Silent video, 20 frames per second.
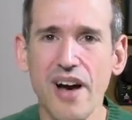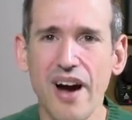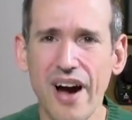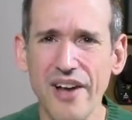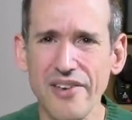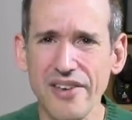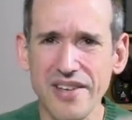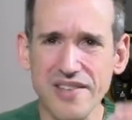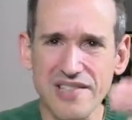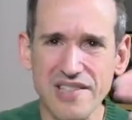uh,
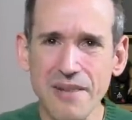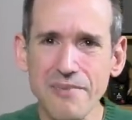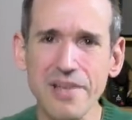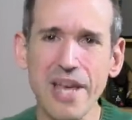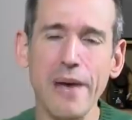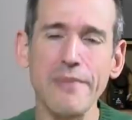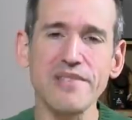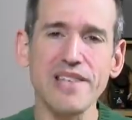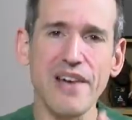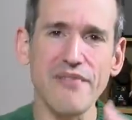you can
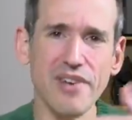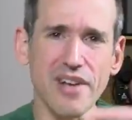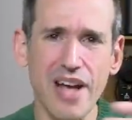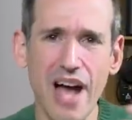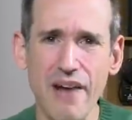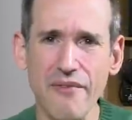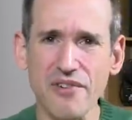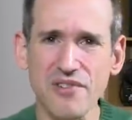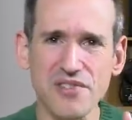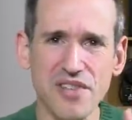sometimes have a
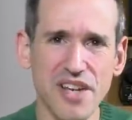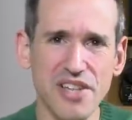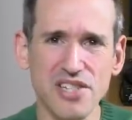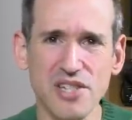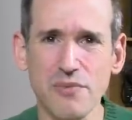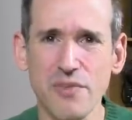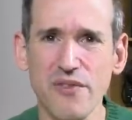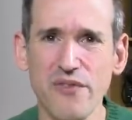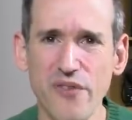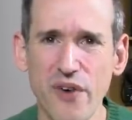
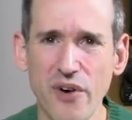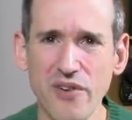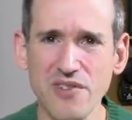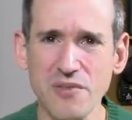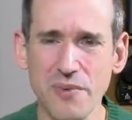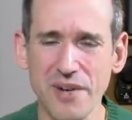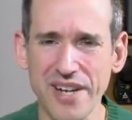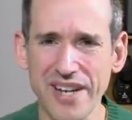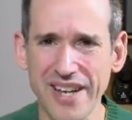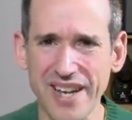conversation with
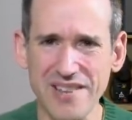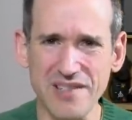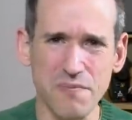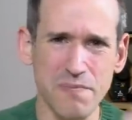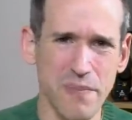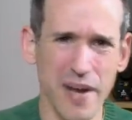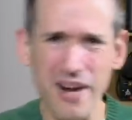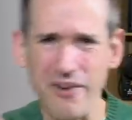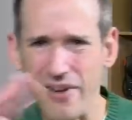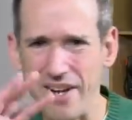folks, but it gets
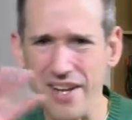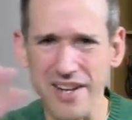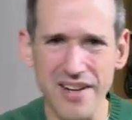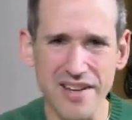buried.